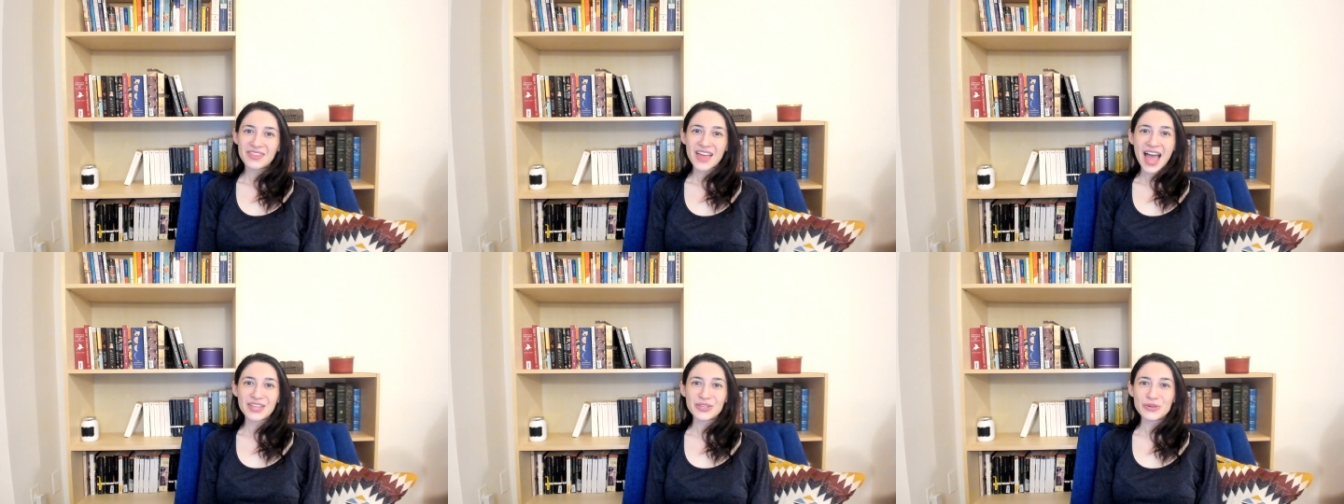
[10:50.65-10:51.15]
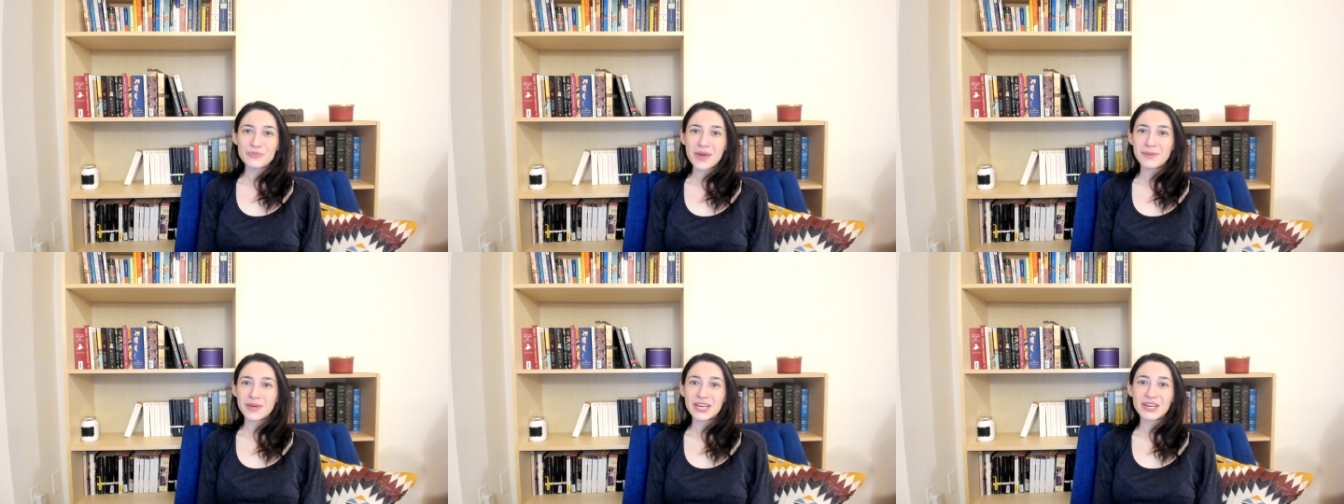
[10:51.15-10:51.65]
that you
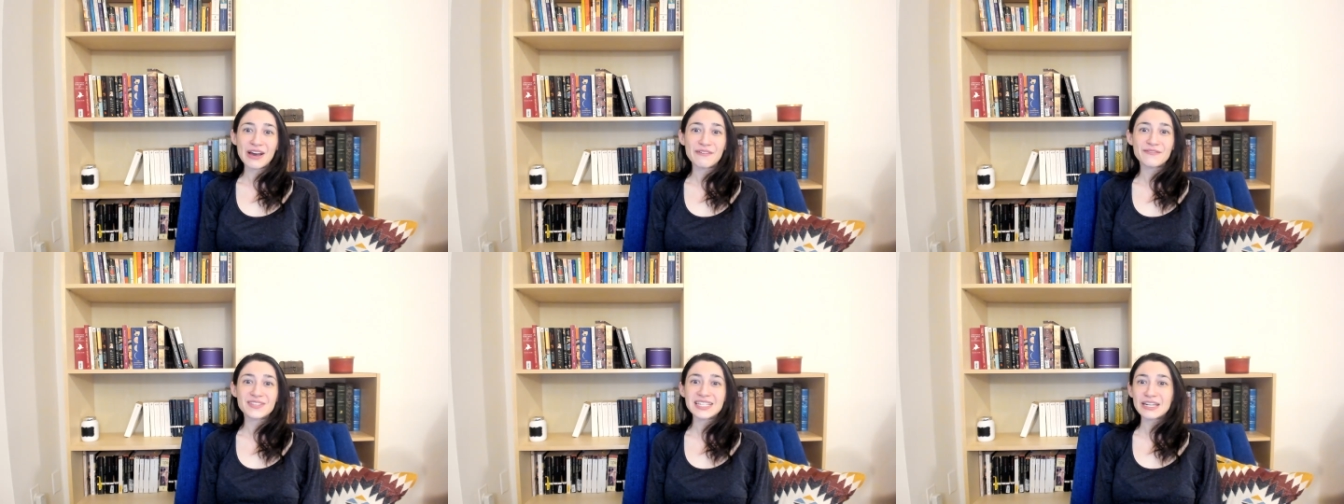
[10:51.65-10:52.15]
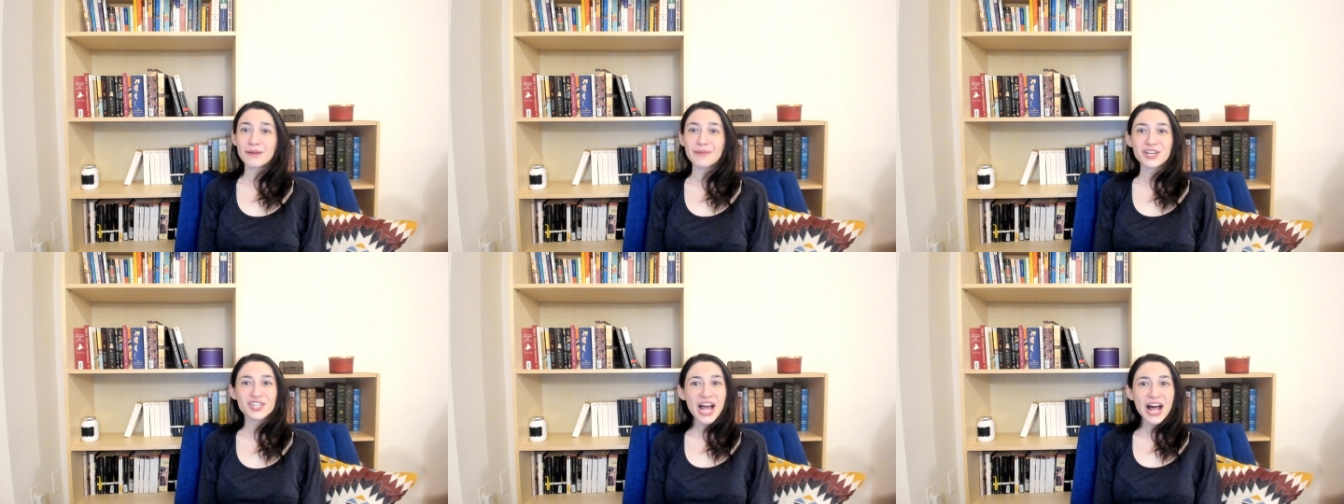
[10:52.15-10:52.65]
maybe have seen on
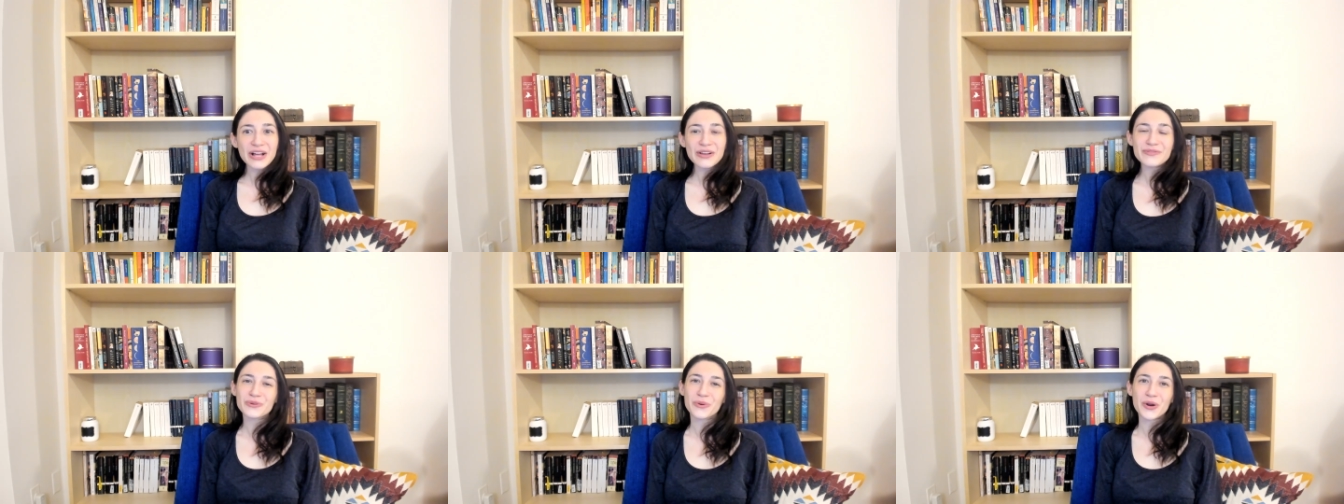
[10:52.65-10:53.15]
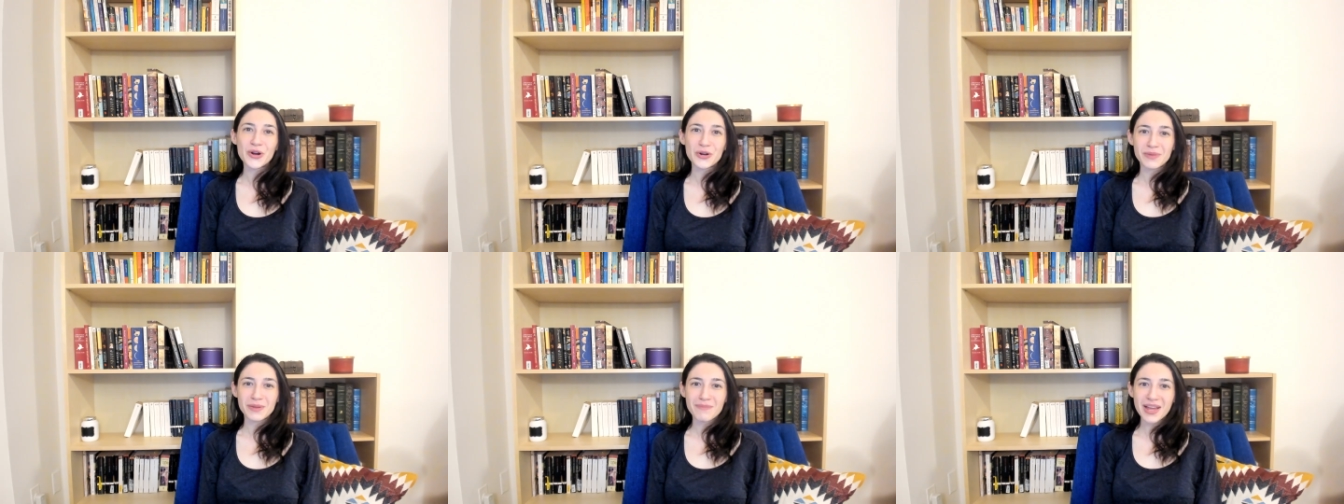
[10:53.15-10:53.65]
my shelves or
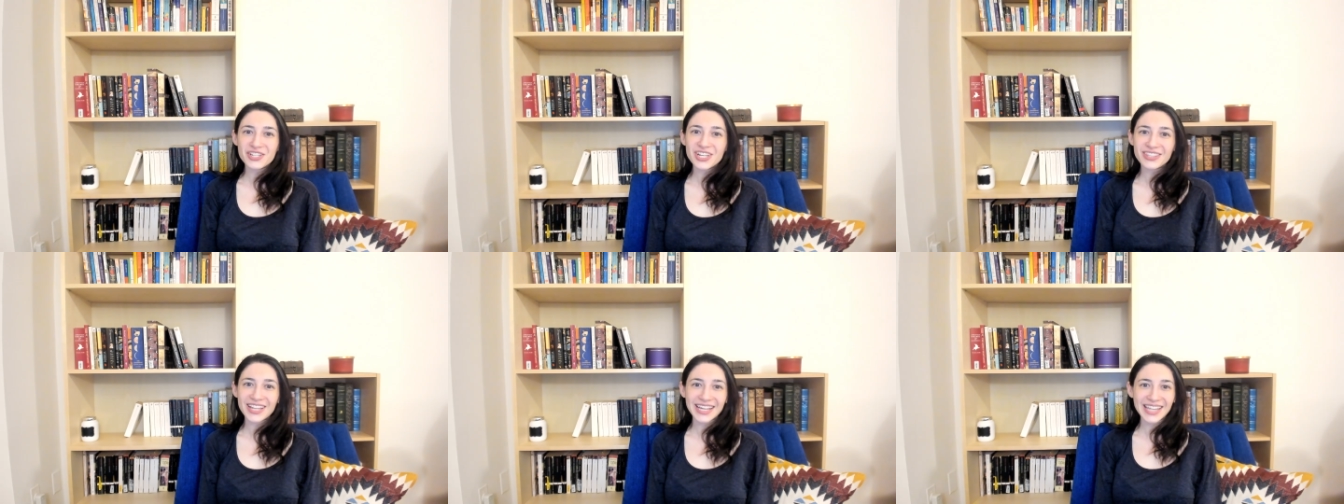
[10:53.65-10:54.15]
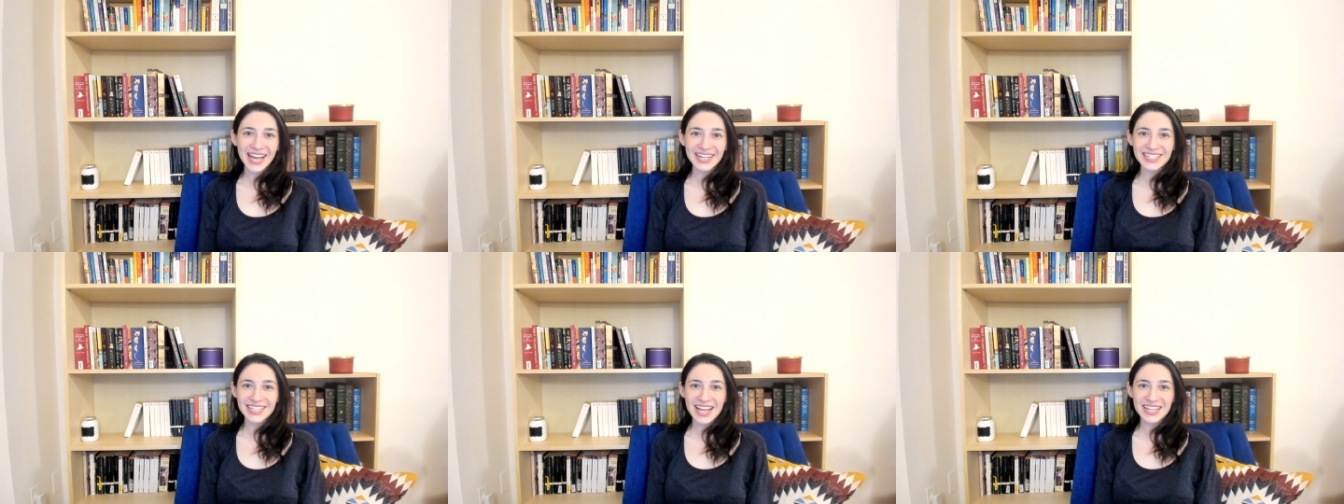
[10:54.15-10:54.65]
heard me mention that I'd
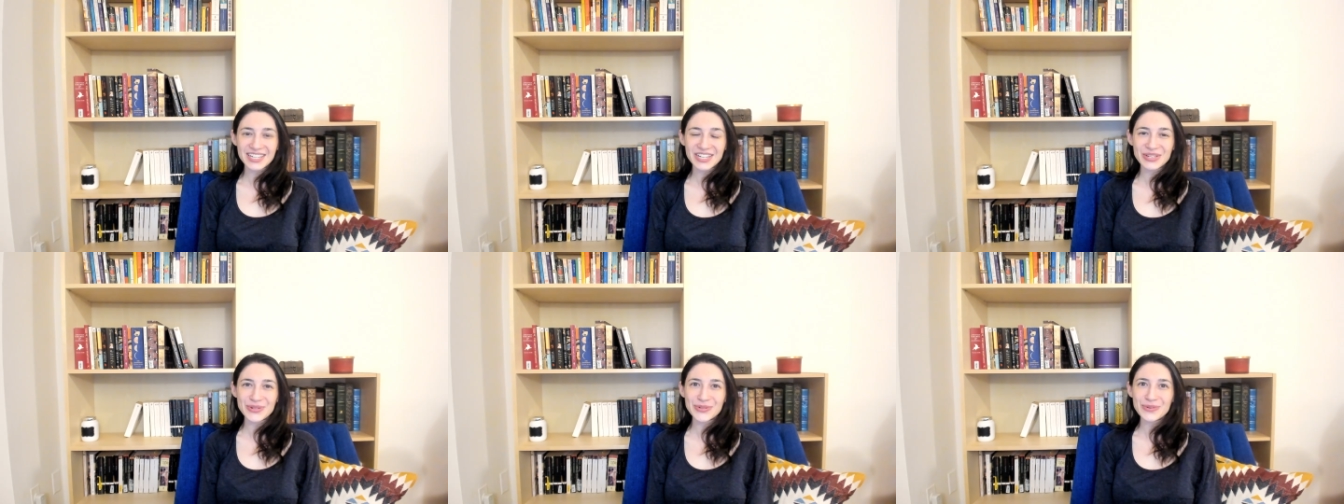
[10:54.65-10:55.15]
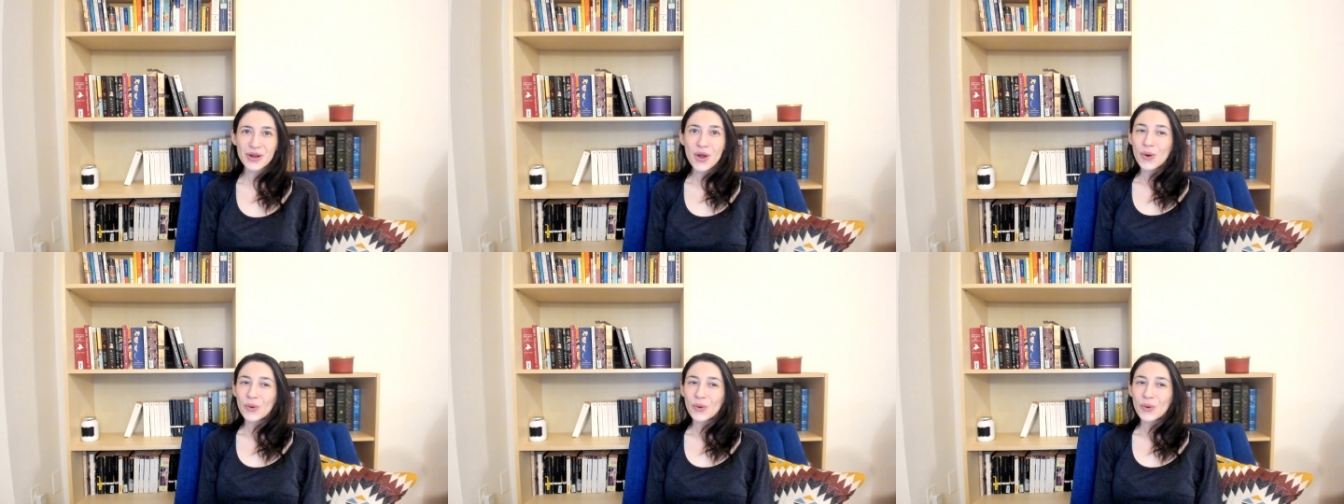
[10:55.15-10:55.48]
like to get to,